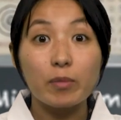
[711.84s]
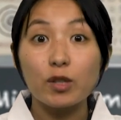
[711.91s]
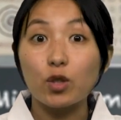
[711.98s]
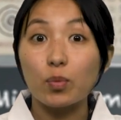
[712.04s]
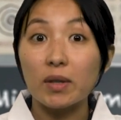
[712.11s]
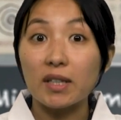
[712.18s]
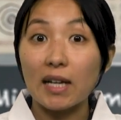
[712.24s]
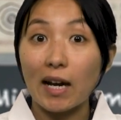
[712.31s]

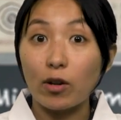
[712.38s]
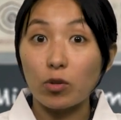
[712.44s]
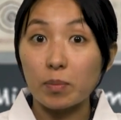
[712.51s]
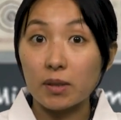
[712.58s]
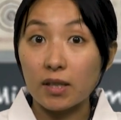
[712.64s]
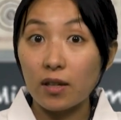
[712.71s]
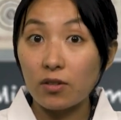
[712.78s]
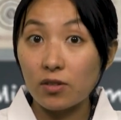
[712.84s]
between our
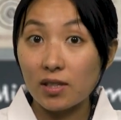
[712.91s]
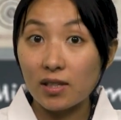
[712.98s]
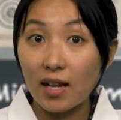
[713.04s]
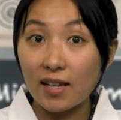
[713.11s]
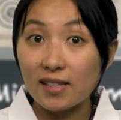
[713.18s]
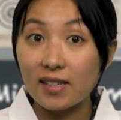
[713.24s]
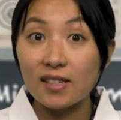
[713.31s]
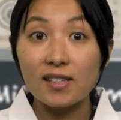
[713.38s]
potato
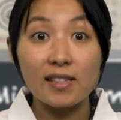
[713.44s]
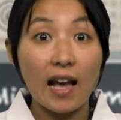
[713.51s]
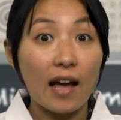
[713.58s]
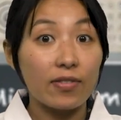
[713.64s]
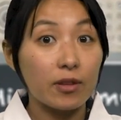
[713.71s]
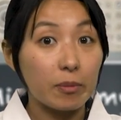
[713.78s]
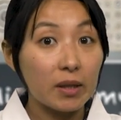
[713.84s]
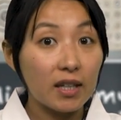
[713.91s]
slices
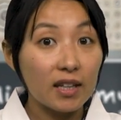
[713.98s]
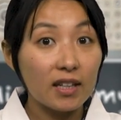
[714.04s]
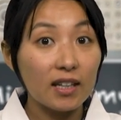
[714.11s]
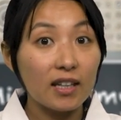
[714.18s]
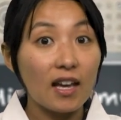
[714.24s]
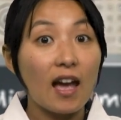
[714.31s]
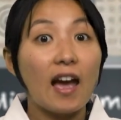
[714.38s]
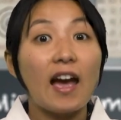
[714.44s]
at the
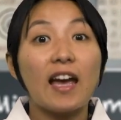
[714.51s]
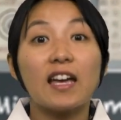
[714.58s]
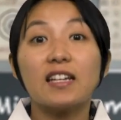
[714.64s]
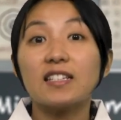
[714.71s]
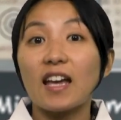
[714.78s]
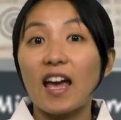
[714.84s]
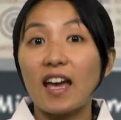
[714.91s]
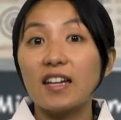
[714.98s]
beginning
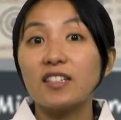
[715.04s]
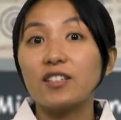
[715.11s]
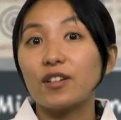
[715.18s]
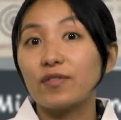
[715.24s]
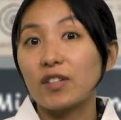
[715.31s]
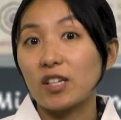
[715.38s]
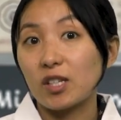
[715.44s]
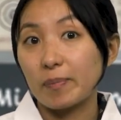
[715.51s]
and end
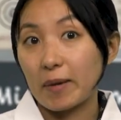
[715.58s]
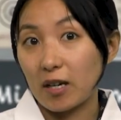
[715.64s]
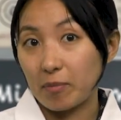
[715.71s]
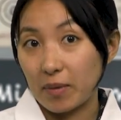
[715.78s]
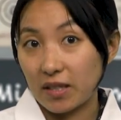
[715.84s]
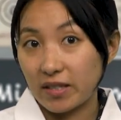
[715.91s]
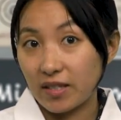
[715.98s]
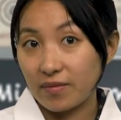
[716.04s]
of the
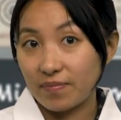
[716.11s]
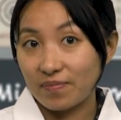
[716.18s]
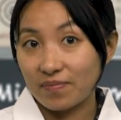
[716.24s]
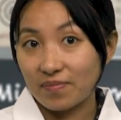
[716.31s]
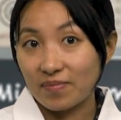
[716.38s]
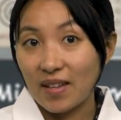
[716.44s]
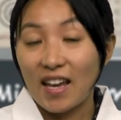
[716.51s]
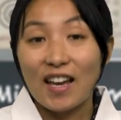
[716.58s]
experiment.
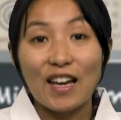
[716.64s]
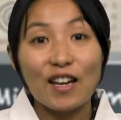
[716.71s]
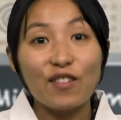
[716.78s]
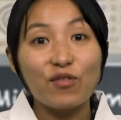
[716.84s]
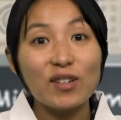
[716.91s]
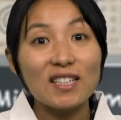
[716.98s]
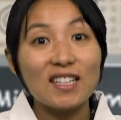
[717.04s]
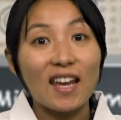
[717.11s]

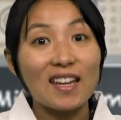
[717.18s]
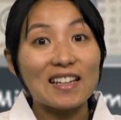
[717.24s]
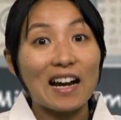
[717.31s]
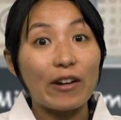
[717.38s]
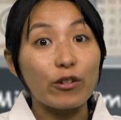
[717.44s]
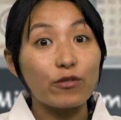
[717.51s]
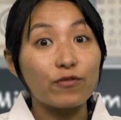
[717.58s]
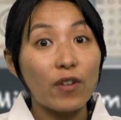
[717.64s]
If we take
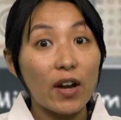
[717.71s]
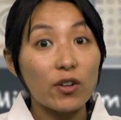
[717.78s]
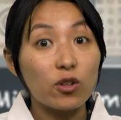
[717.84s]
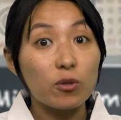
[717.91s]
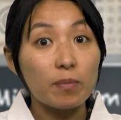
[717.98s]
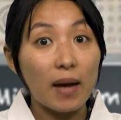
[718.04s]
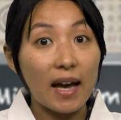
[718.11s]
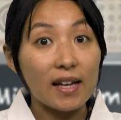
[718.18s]
our
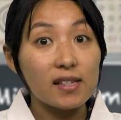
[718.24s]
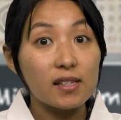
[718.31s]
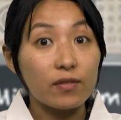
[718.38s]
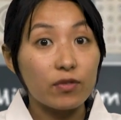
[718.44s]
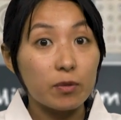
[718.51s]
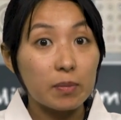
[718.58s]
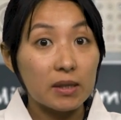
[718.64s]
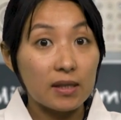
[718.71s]
final mass
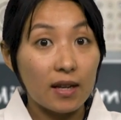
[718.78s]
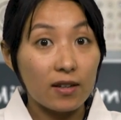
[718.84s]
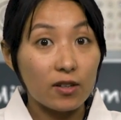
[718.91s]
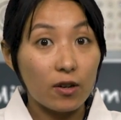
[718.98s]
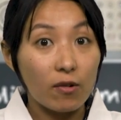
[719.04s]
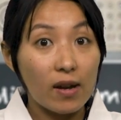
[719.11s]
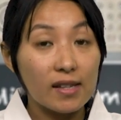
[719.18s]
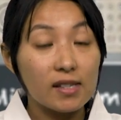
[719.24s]
of the
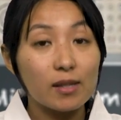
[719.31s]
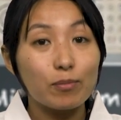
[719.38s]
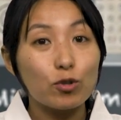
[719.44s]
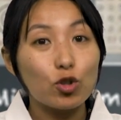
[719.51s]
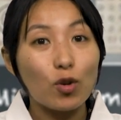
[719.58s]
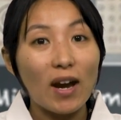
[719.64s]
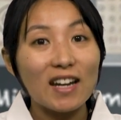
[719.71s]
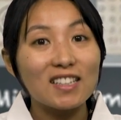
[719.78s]
potato and
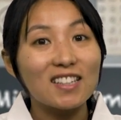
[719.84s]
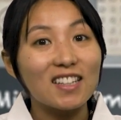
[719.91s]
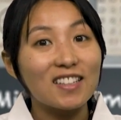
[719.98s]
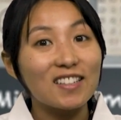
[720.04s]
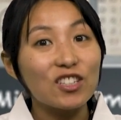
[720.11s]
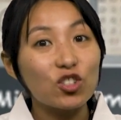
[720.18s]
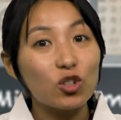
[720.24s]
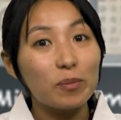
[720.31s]
subtract the
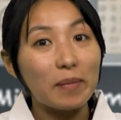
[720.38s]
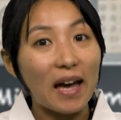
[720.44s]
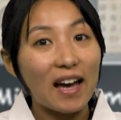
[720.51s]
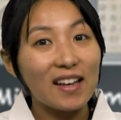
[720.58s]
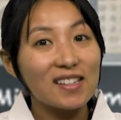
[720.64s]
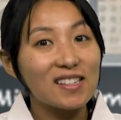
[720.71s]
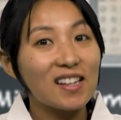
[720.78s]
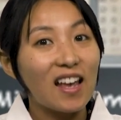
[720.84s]
initial
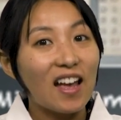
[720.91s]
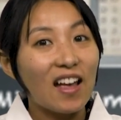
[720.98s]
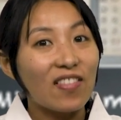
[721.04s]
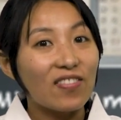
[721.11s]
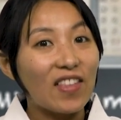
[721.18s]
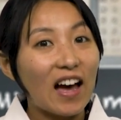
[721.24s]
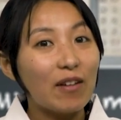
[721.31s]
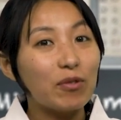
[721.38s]
mass,
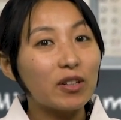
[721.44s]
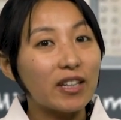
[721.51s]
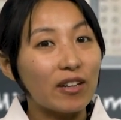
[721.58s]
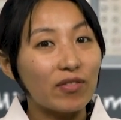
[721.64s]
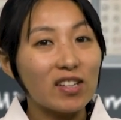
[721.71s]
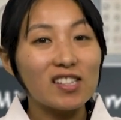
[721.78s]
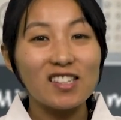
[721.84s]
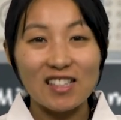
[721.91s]
that will
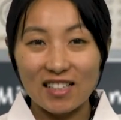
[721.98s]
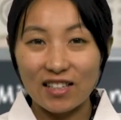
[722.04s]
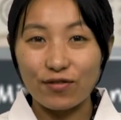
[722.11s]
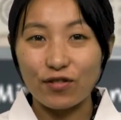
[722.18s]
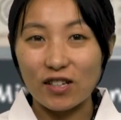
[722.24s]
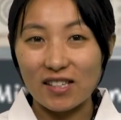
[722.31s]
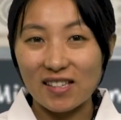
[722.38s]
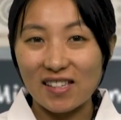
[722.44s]
give us the
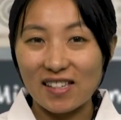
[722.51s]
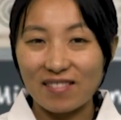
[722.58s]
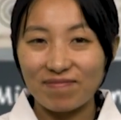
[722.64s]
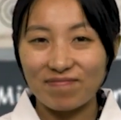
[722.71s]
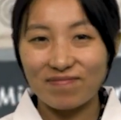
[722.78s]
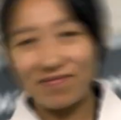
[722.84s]
difference.